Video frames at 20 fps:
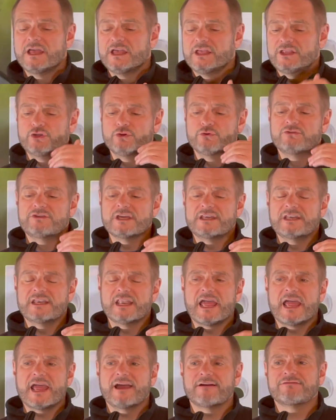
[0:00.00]
You didn't
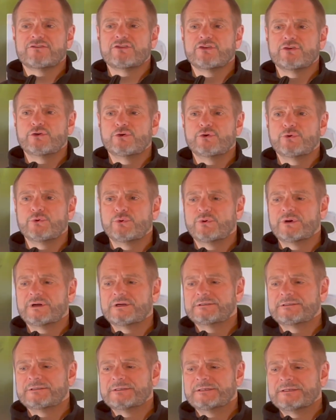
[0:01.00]
have to
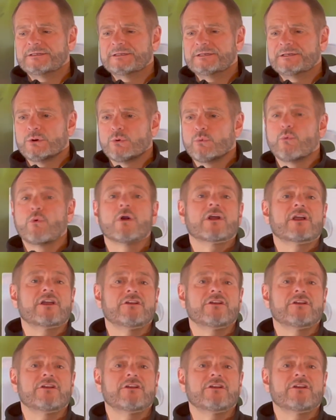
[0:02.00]
work